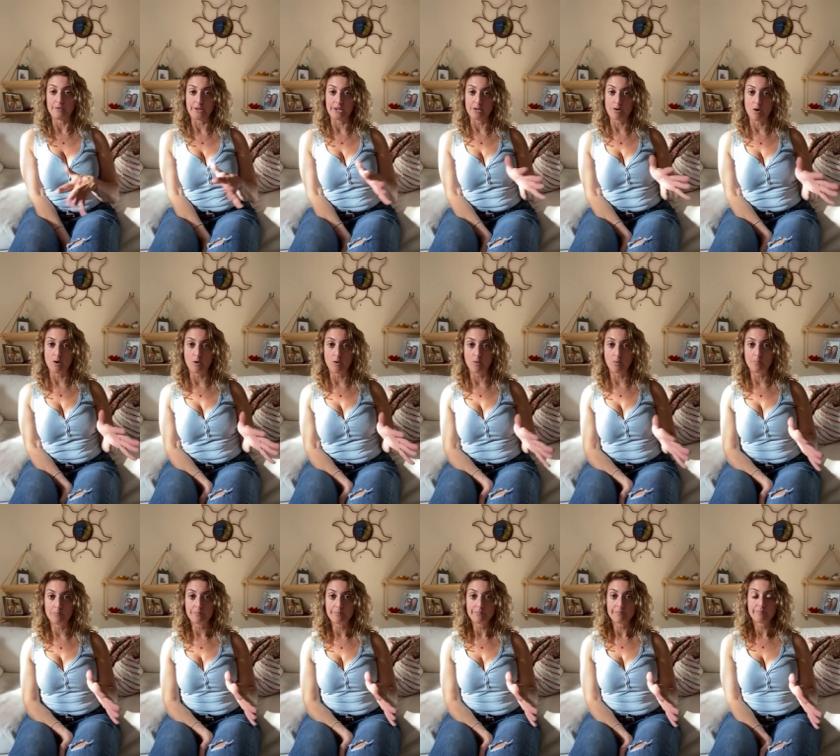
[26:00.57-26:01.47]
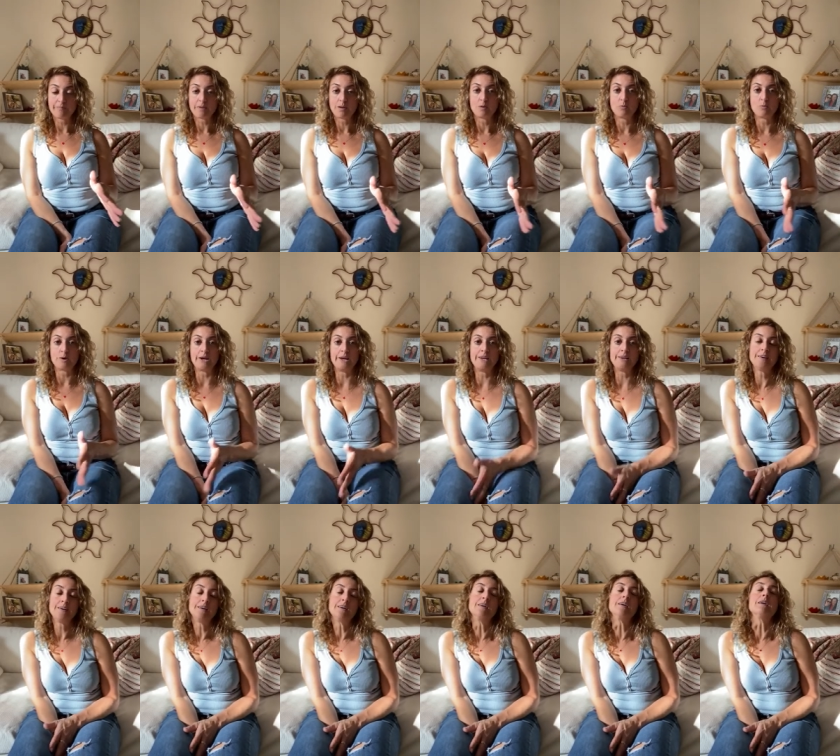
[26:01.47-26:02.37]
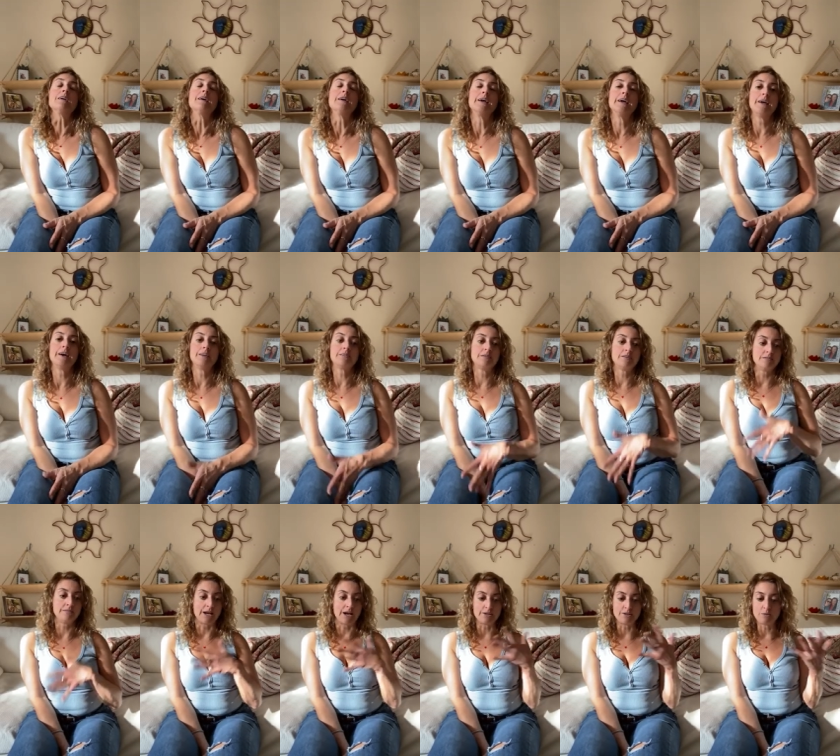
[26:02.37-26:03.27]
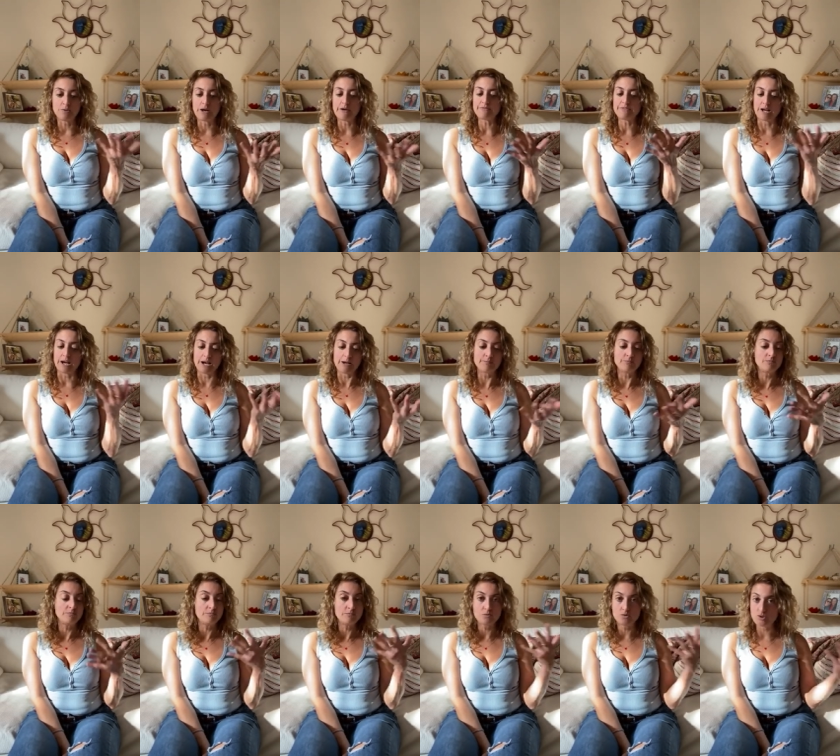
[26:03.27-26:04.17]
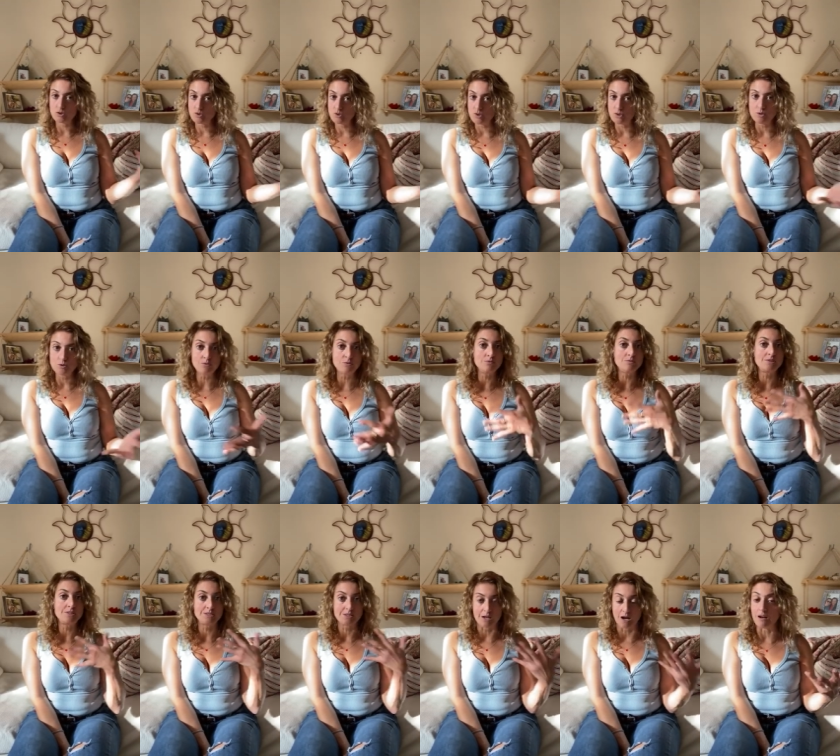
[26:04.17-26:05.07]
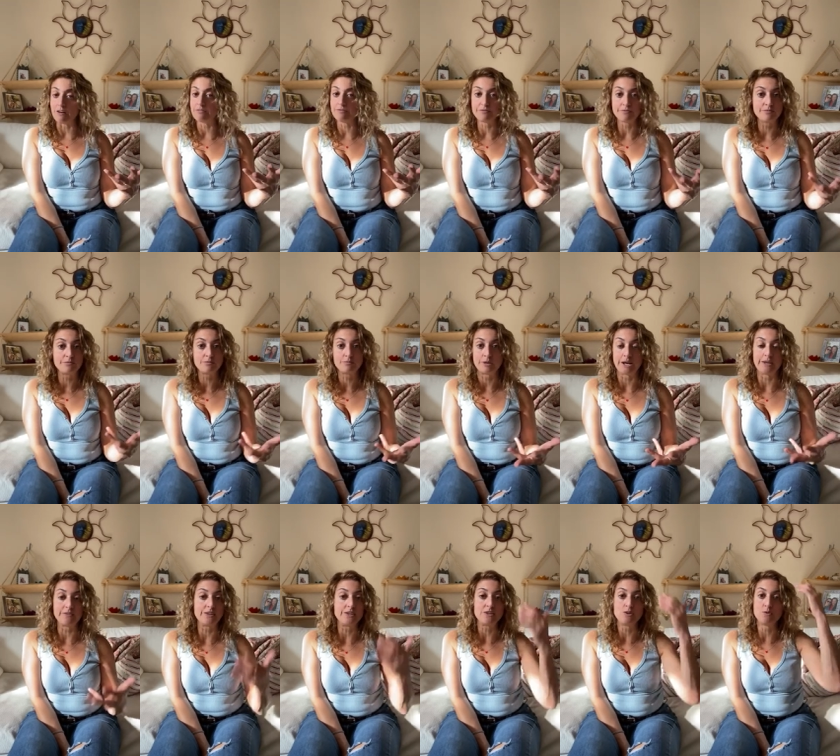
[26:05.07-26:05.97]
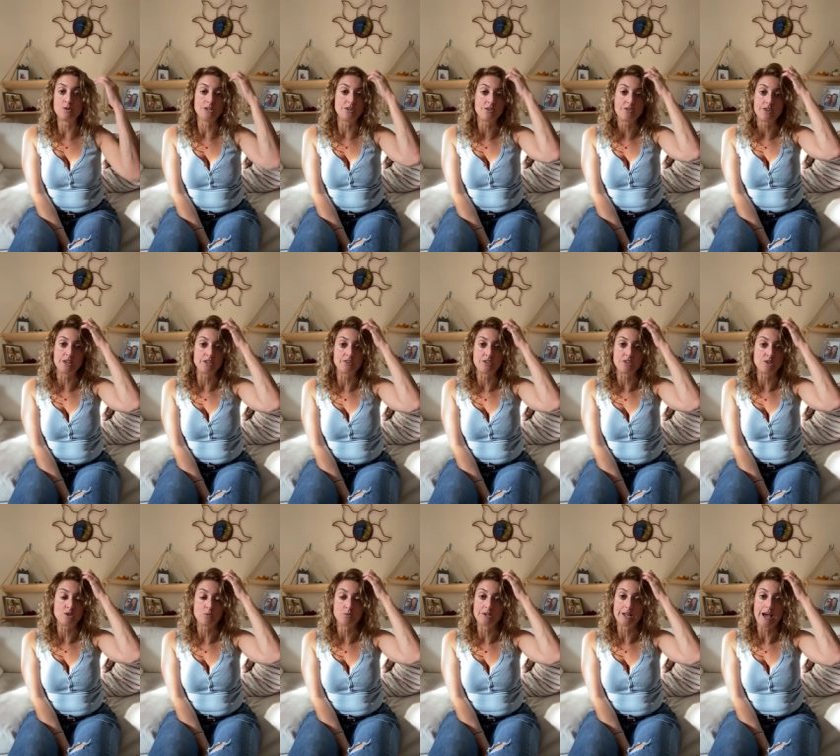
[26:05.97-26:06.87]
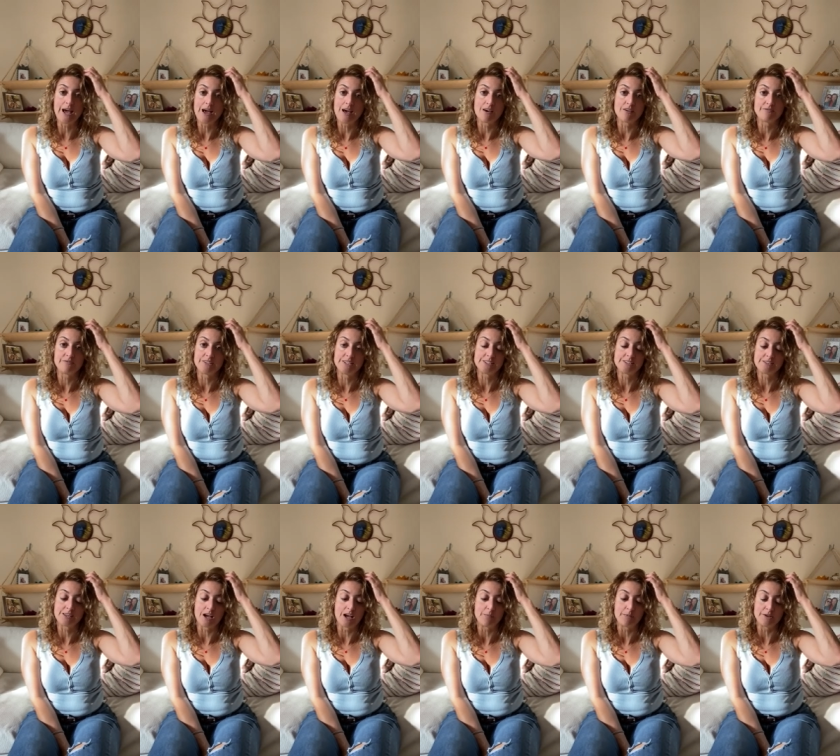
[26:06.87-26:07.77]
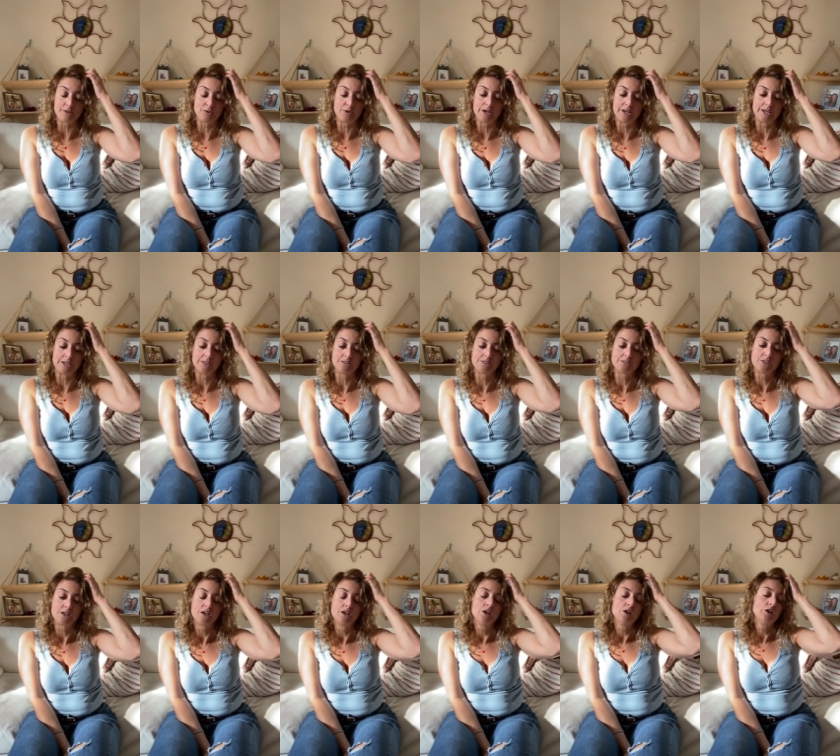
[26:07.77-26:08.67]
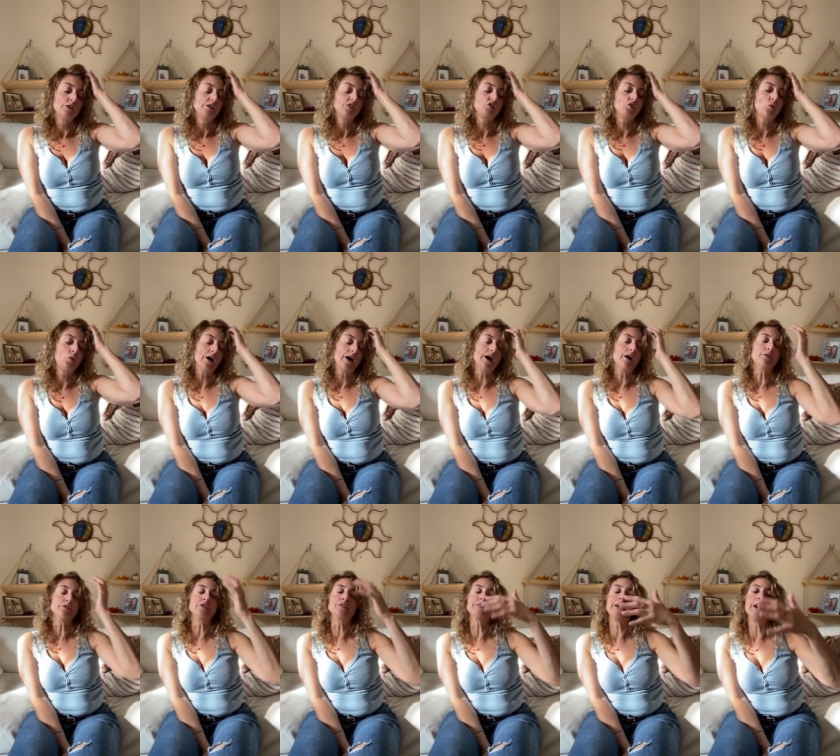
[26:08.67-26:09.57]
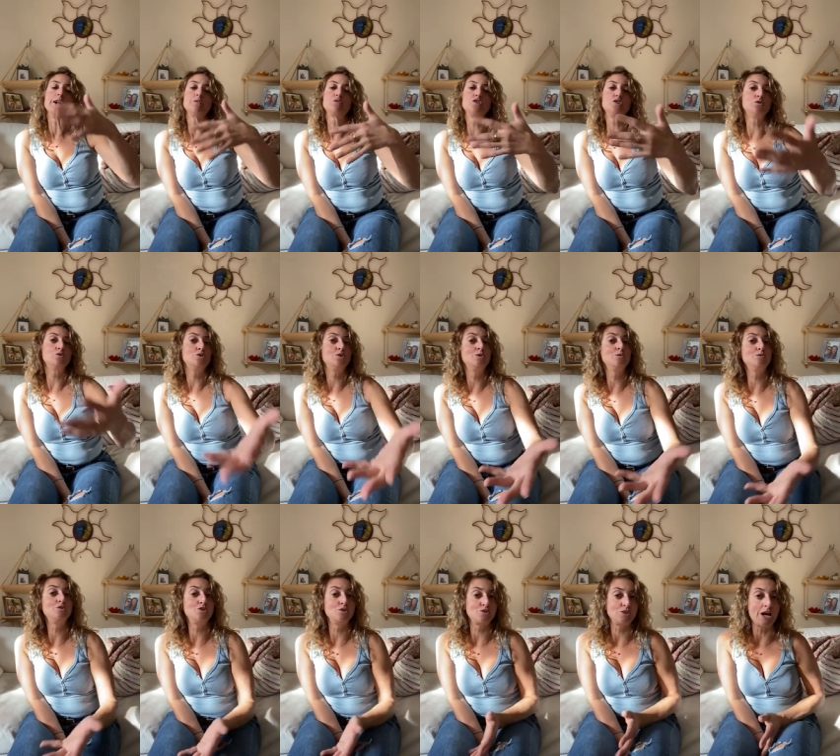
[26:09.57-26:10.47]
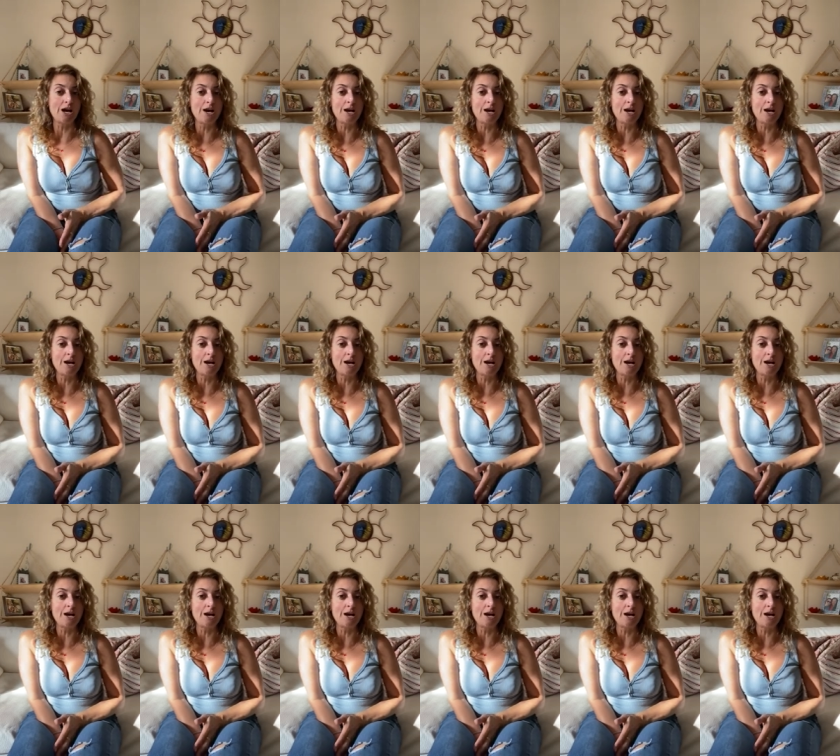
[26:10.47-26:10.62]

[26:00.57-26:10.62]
healthy at home, right? And now you have time to do stuff, right, that you didn't think that you would have this time on your hands. So how do you use your